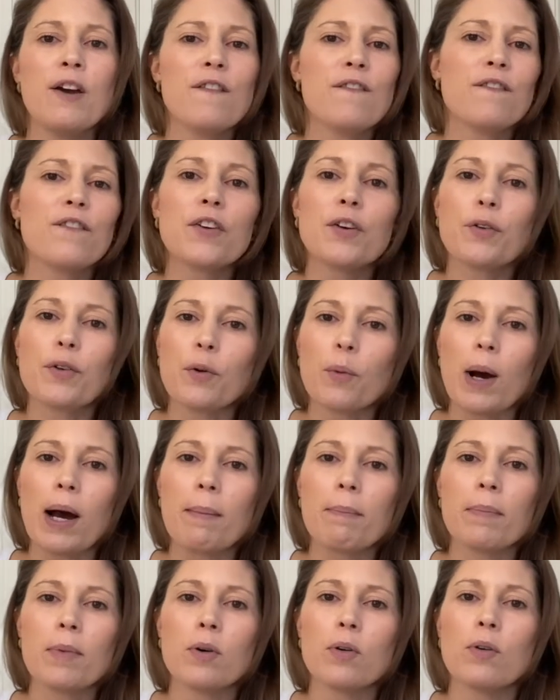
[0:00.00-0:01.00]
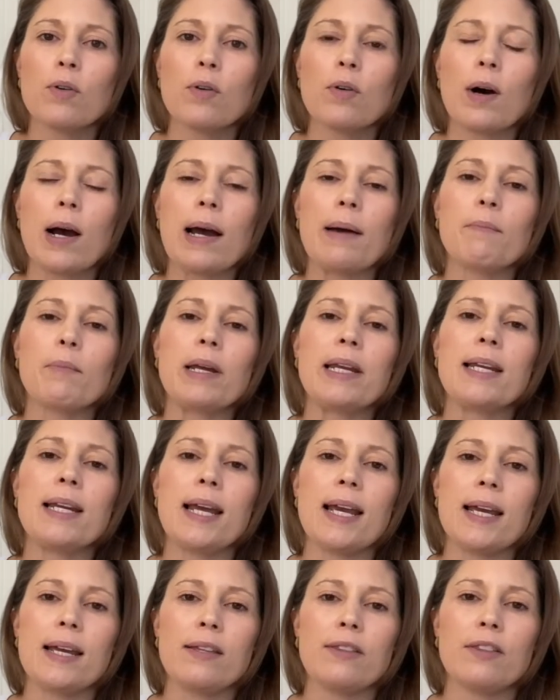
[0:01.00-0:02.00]
fill you up more, and we
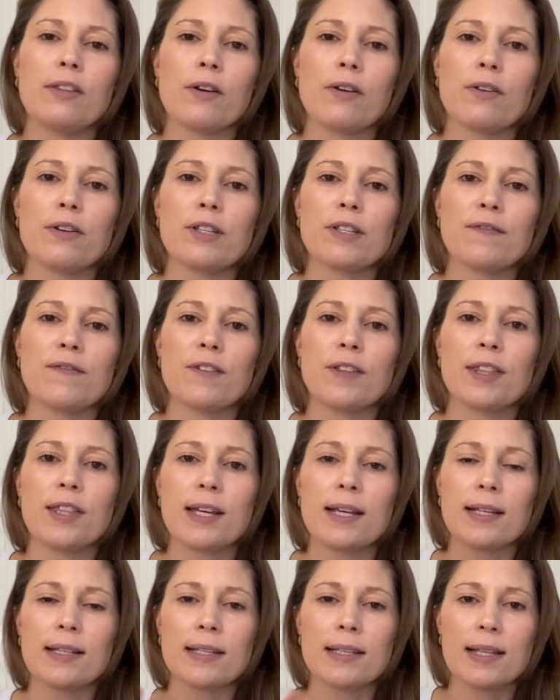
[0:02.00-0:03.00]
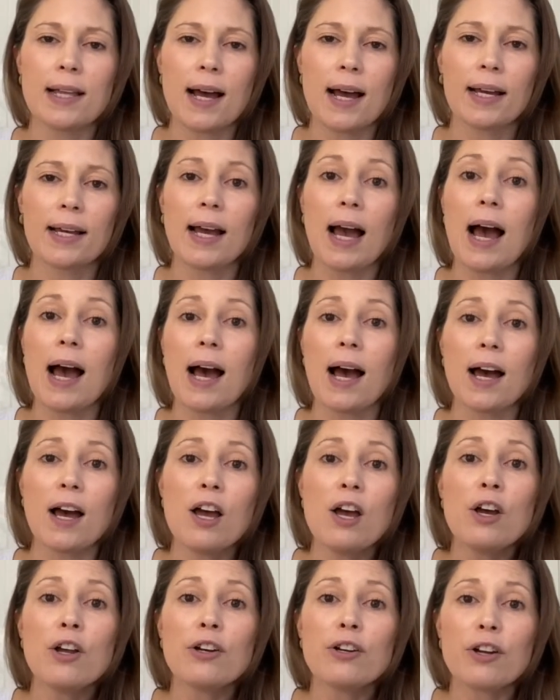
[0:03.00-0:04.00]
need those for things like our
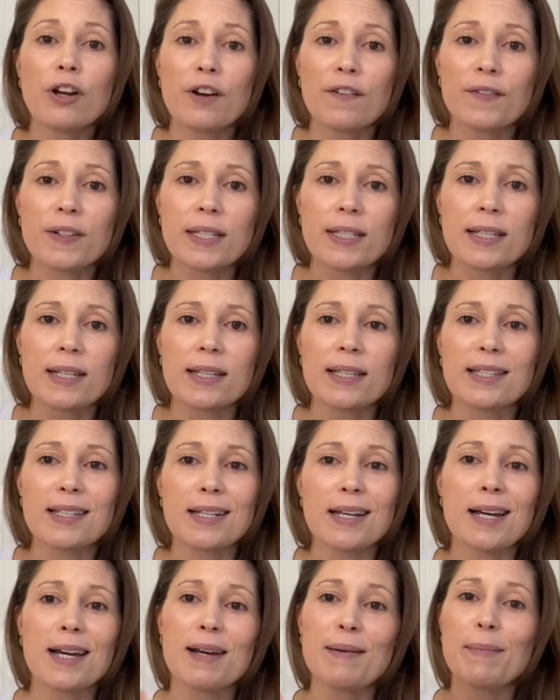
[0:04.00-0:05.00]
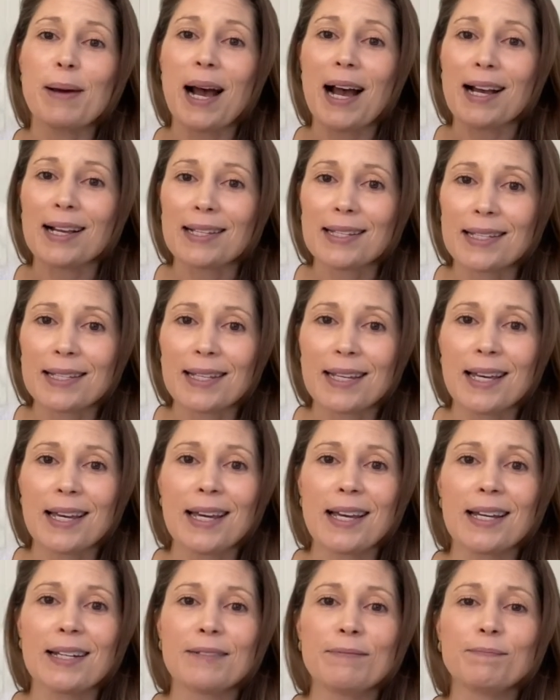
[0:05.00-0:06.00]
nervous system, our
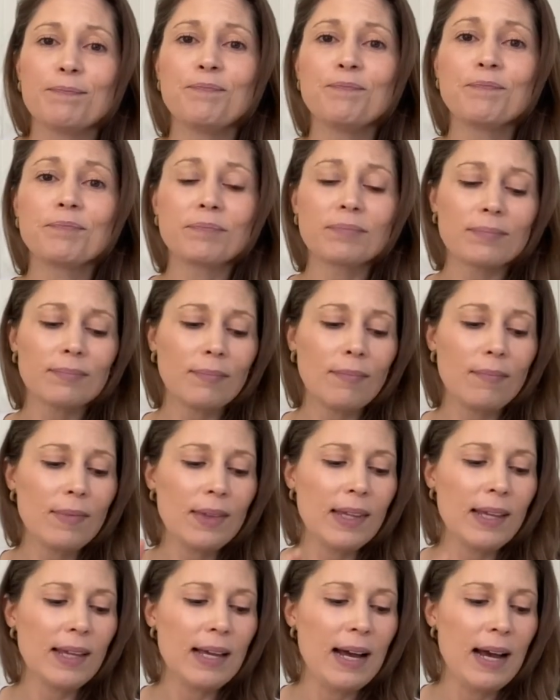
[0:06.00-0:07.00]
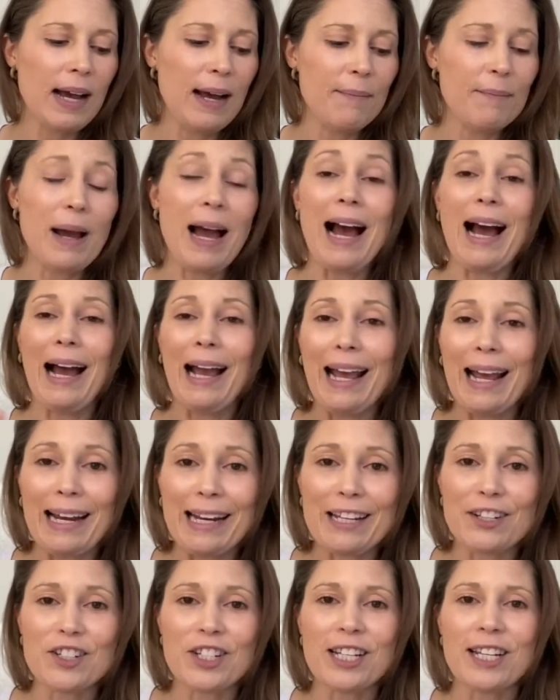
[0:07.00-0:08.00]
skin, our
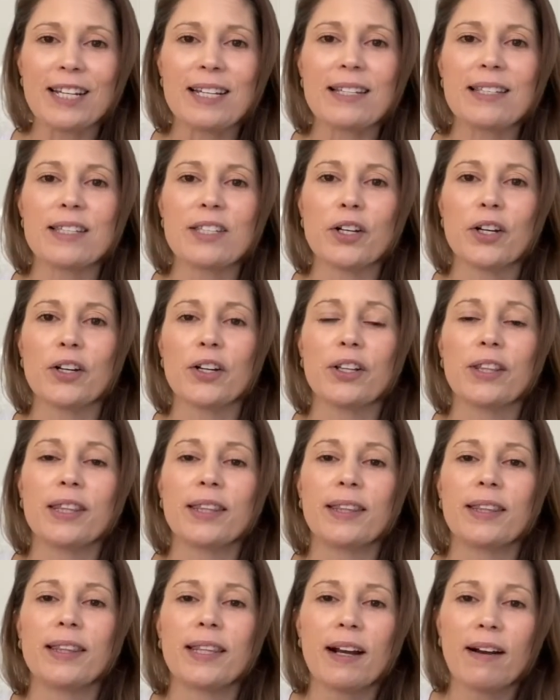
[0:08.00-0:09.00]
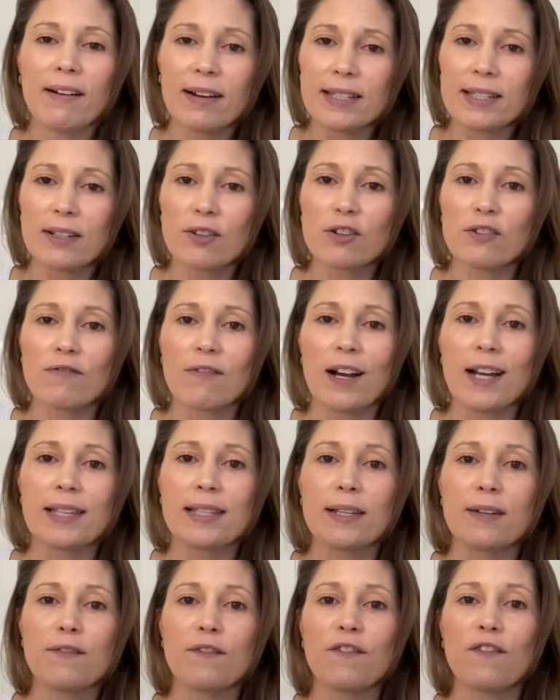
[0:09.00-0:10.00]
energy. So there is good
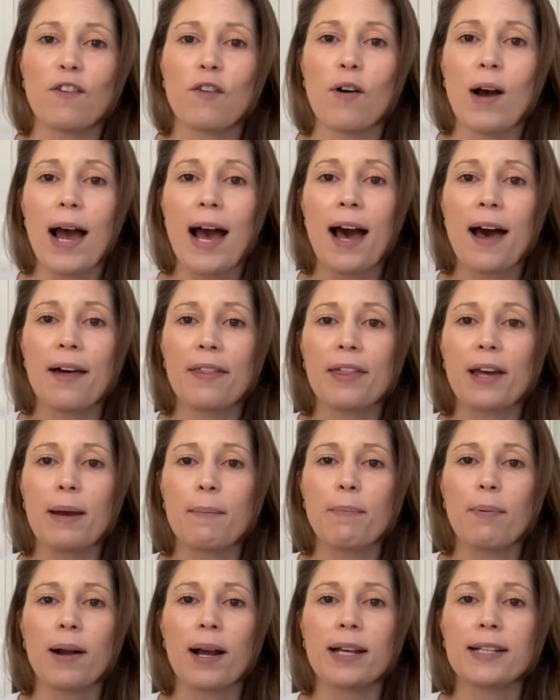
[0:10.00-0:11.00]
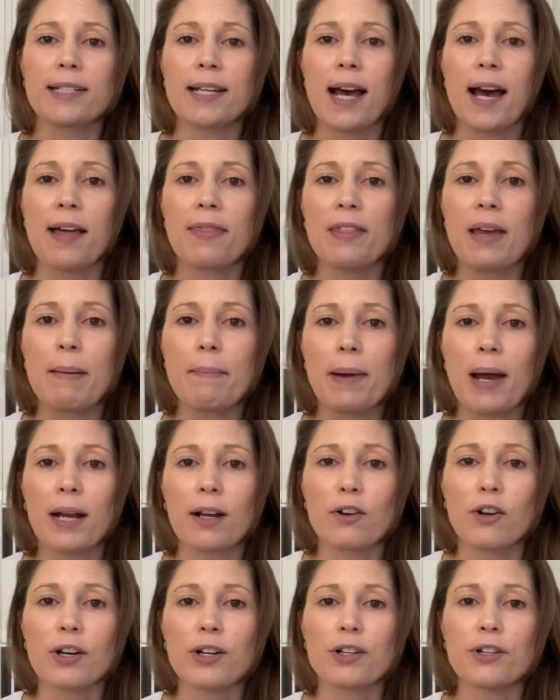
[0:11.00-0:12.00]
reason for how they break down their
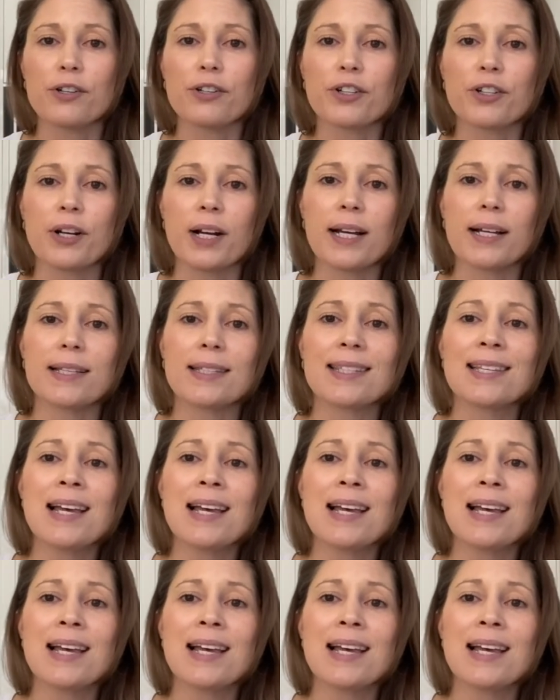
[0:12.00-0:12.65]
macronutrients.